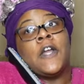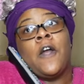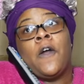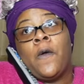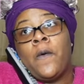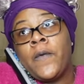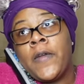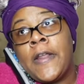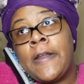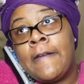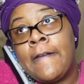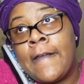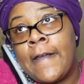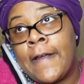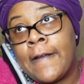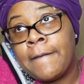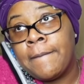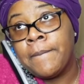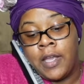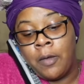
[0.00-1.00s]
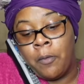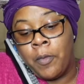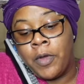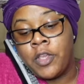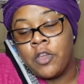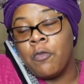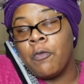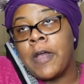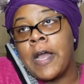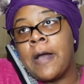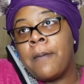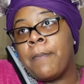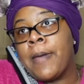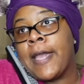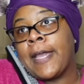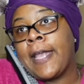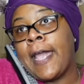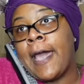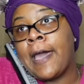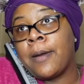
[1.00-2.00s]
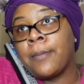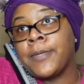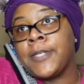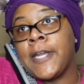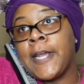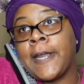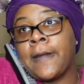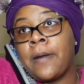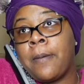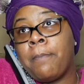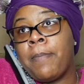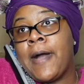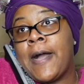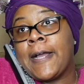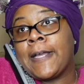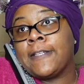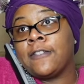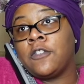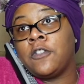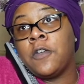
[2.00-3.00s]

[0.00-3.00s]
Go on in there. And when you come back out, I'm checking them pockets